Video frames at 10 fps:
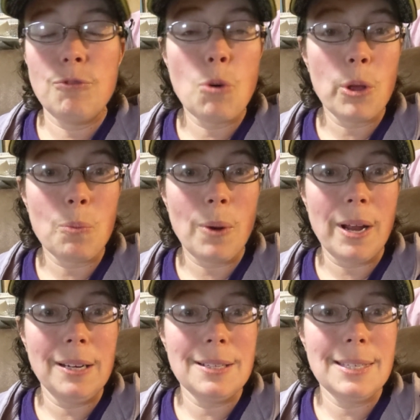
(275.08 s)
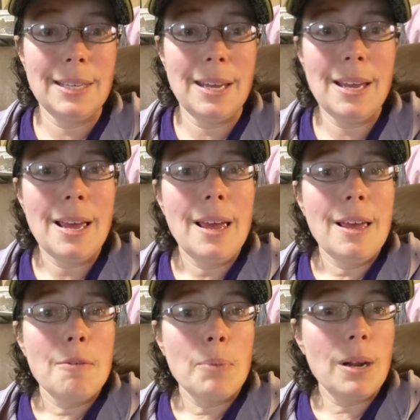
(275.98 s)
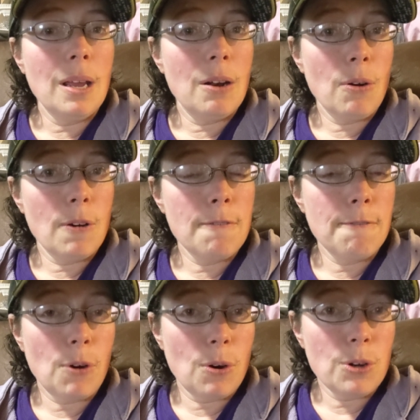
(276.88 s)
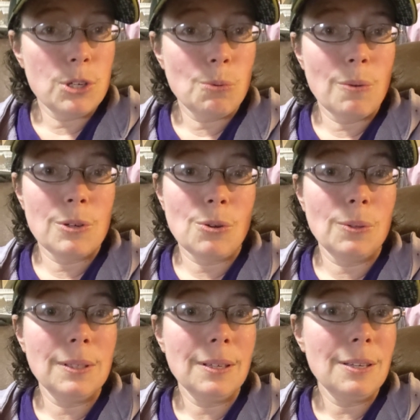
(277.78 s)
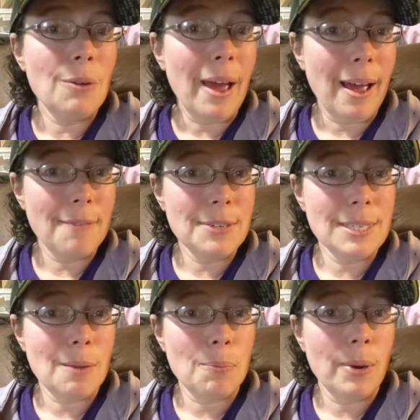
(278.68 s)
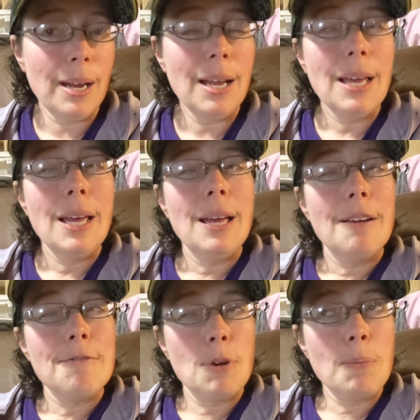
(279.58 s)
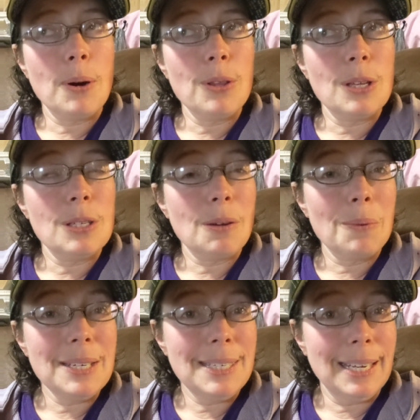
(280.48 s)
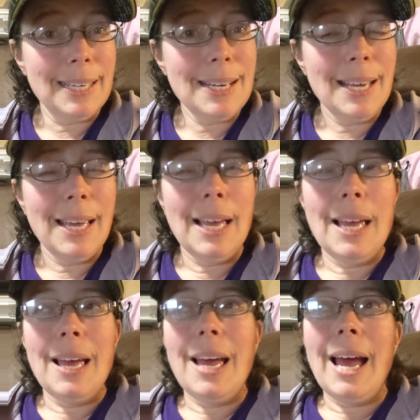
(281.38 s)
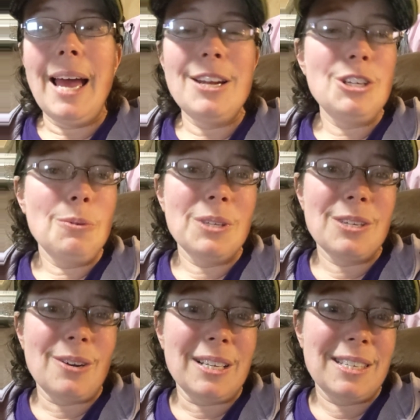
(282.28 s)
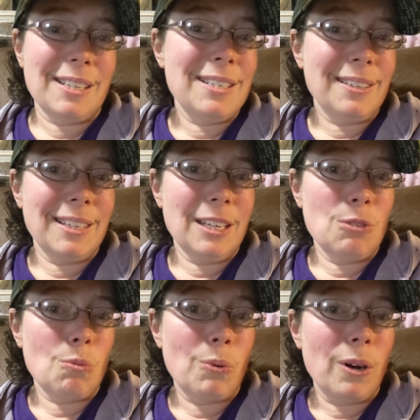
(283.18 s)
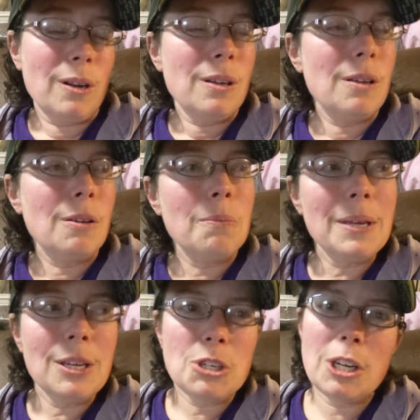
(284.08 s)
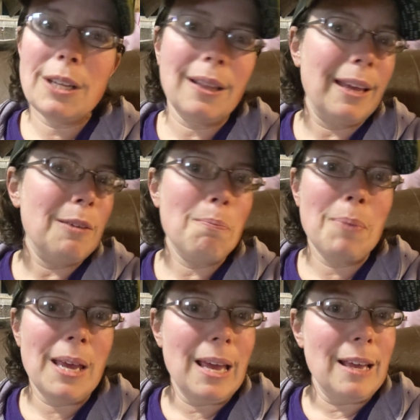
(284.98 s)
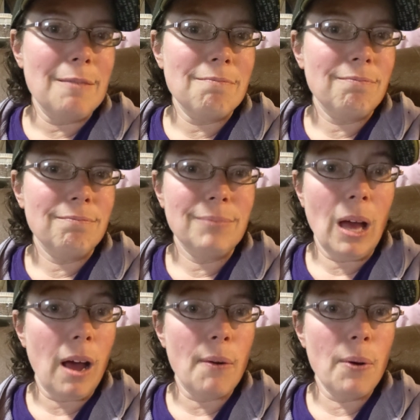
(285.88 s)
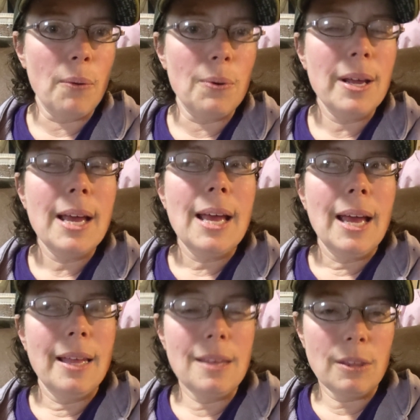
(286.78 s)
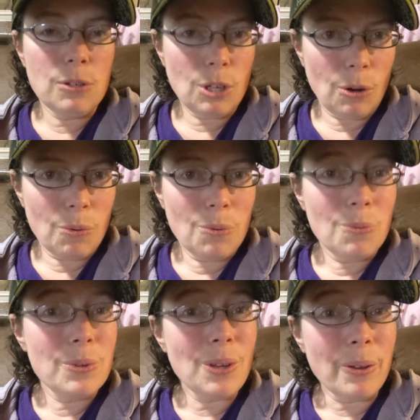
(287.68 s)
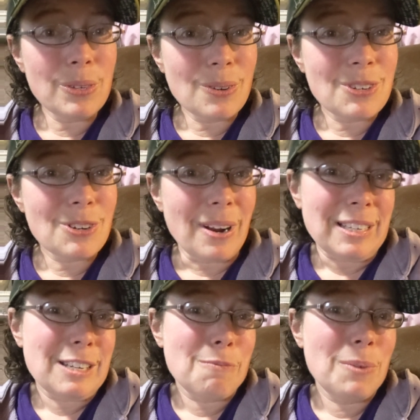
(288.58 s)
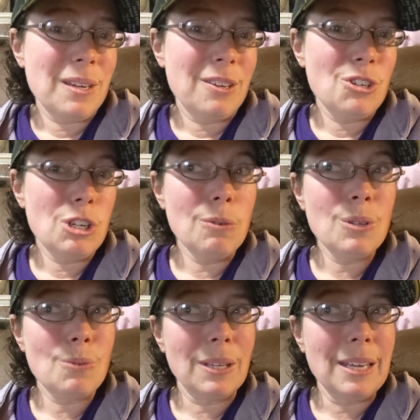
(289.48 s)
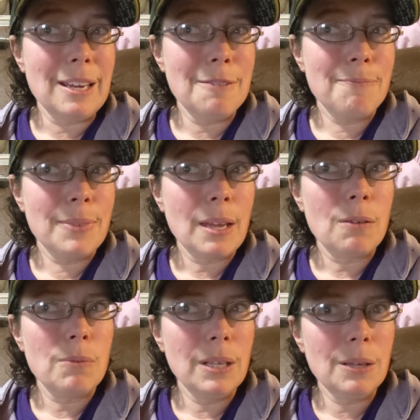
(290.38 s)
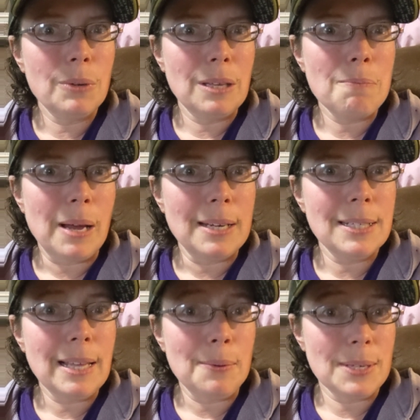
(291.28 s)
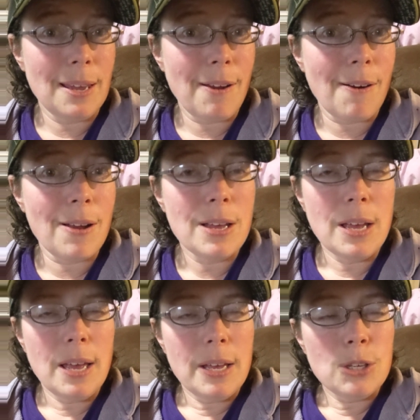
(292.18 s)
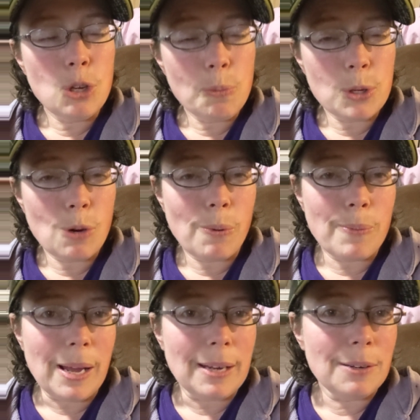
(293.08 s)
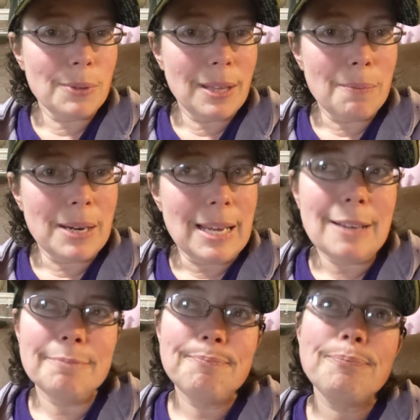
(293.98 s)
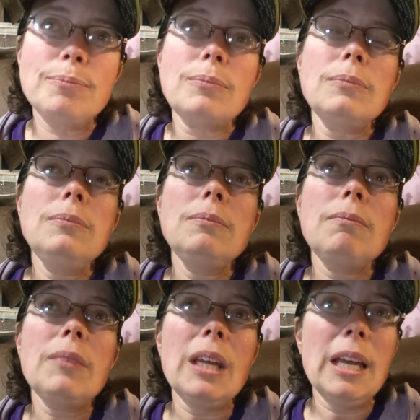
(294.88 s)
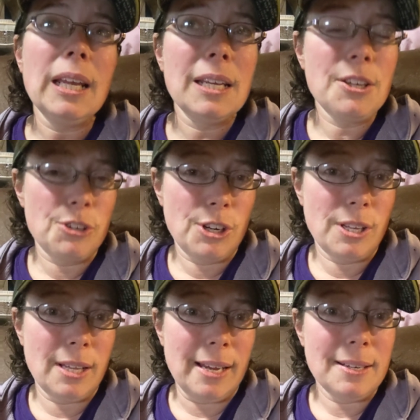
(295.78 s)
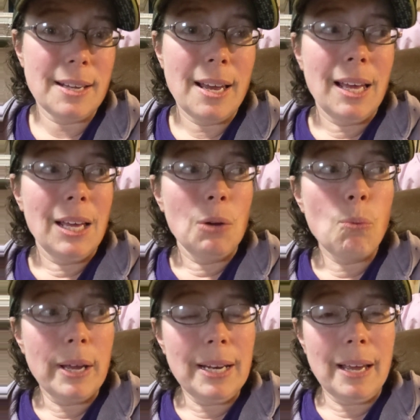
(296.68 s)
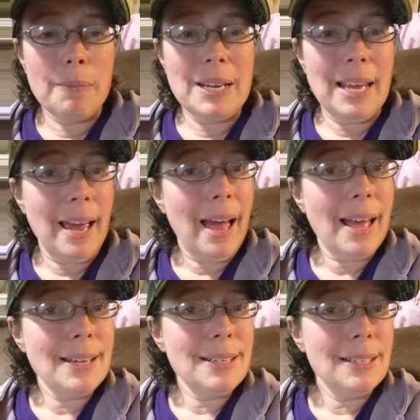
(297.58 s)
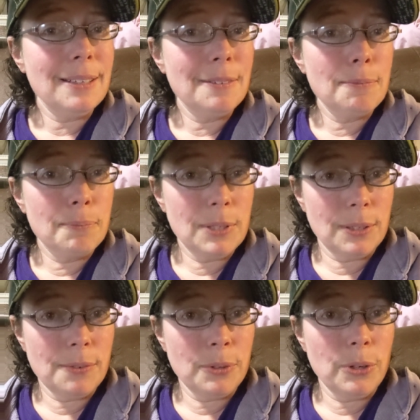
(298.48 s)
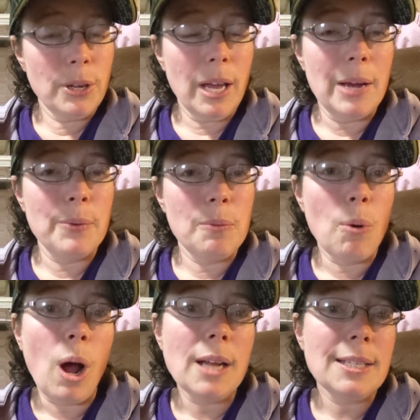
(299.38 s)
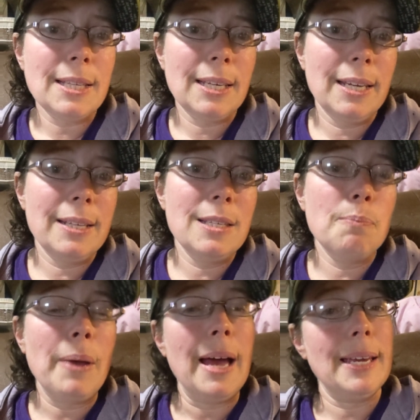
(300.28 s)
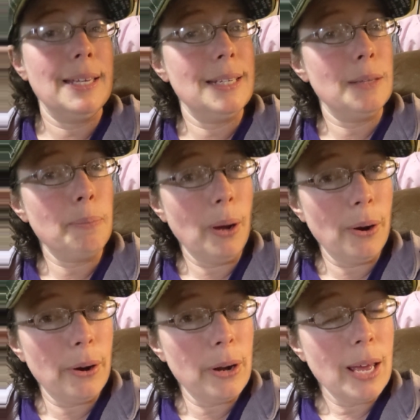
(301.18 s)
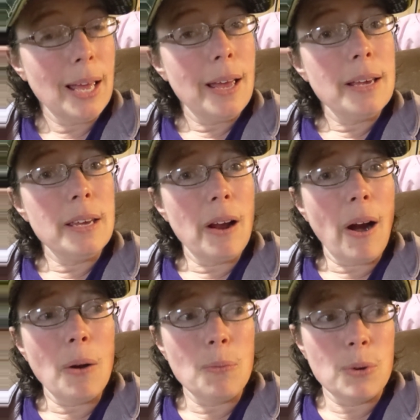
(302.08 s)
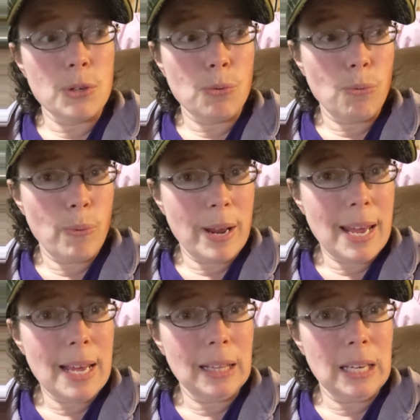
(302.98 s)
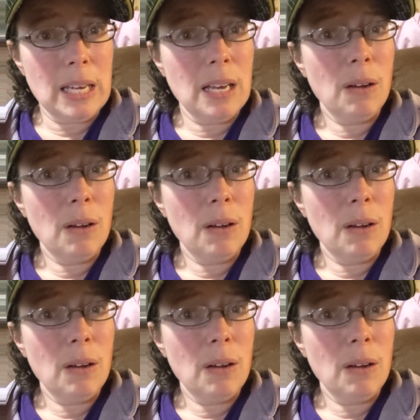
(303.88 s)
4th pregnancy, but in her first, we were told you have to separate for birth, and so we did. And she was stressed until the kids were born because she didn't like being on her own. And the other doe was also stressed because she was really, really, really bonded. That was Kiara, super, super bonded with Ebony. In addition to that, when Ebony had delivered and we brought the kids back into the barn, Kiara was really,